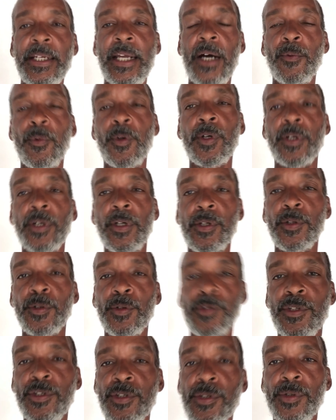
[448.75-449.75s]
Now we're going to go
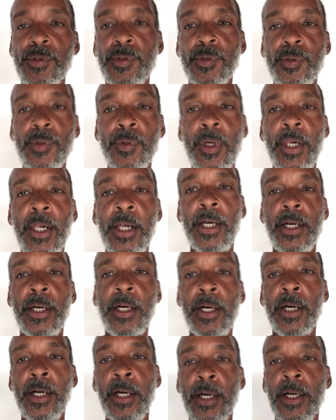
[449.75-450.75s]
to
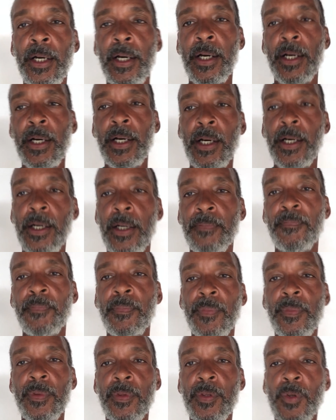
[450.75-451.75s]

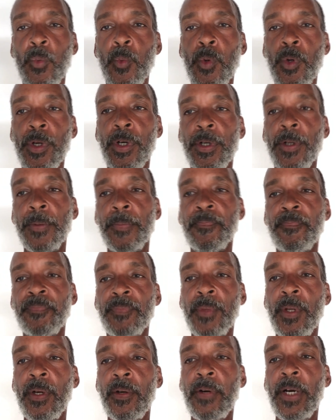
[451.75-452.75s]
the water,
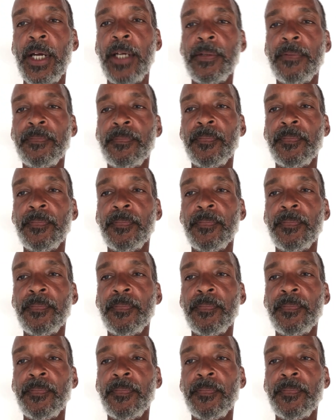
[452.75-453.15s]
all right?